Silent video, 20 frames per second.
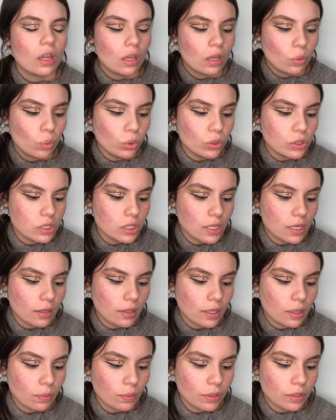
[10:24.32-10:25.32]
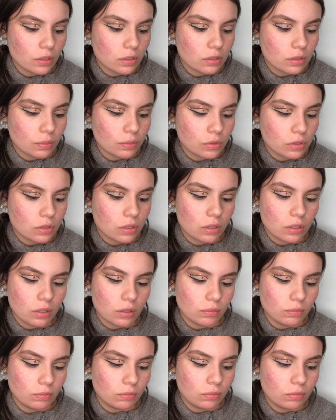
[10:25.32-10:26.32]
We'll see how that works. So I'm just going to
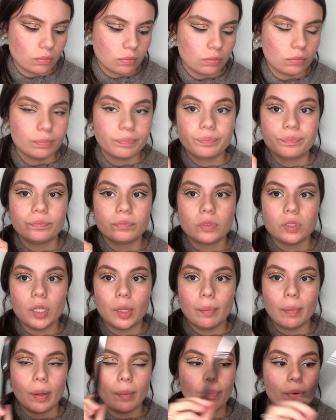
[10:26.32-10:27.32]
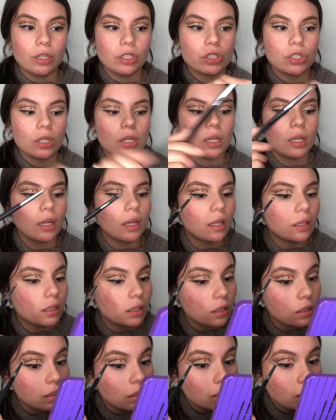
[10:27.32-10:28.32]
dip my brush in it and
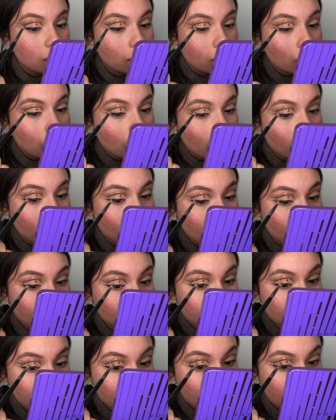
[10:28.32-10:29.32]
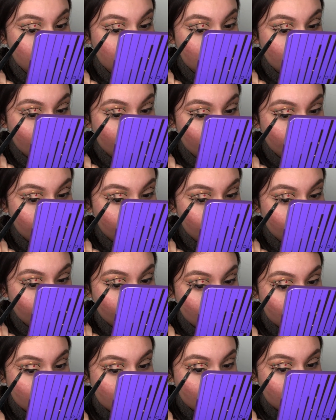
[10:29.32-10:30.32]
then probably just tap it a
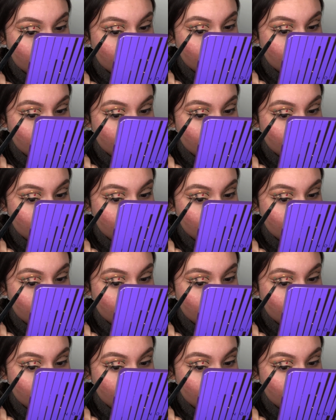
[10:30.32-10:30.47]
few times.